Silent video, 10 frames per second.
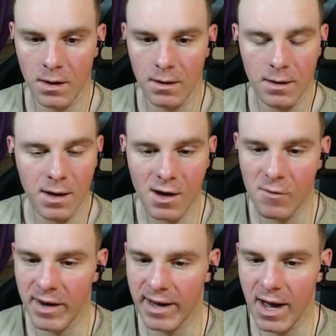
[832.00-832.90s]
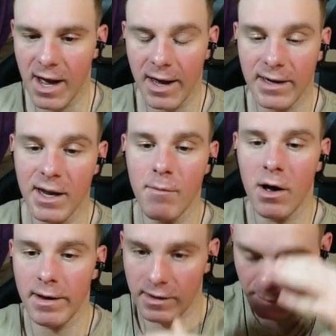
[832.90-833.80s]
Oh my god, come
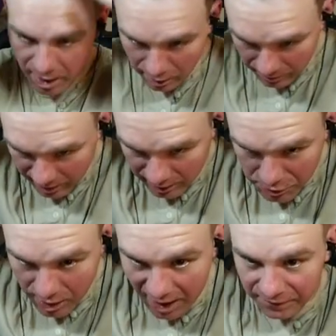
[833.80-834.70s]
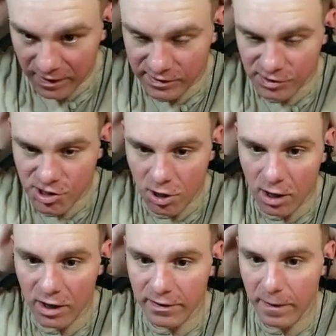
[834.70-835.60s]
on, Spider-Man, you got this, you're
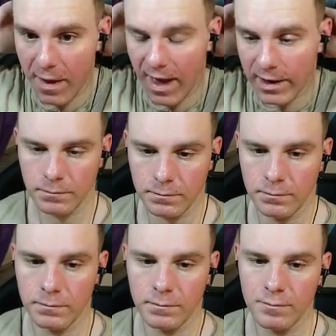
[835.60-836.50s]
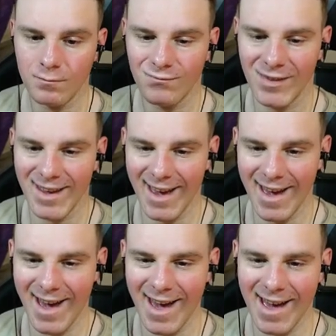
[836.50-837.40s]
stronger than that.
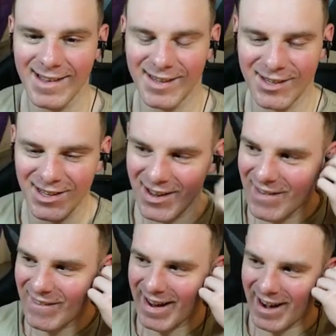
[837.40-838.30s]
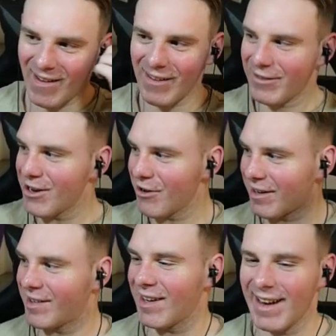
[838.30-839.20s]
Yes! We got all of New York
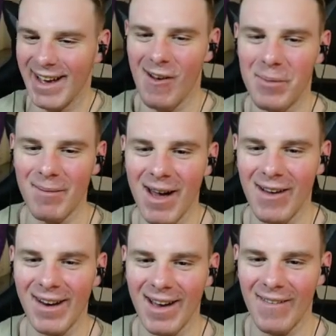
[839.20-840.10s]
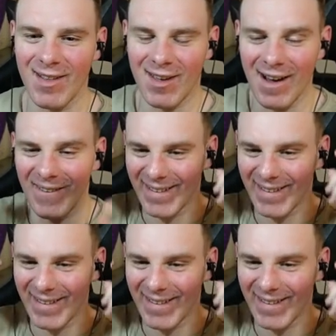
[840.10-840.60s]
City helping him out now, let's go.